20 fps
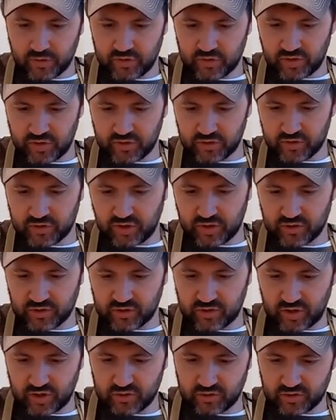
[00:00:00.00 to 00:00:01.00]
Shake, shake,
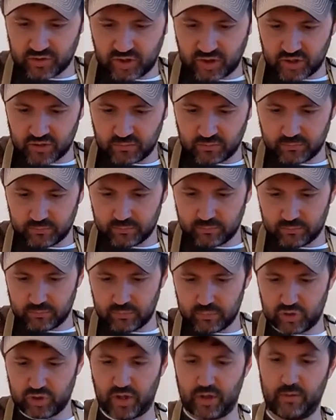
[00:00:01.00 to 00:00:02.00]
shake, shake,
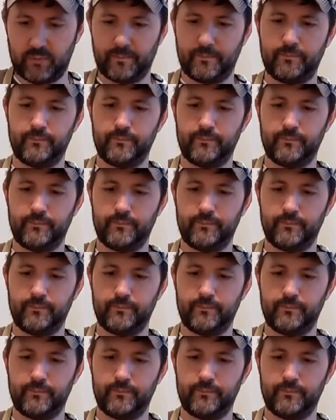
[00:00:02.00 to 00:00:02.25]
shake.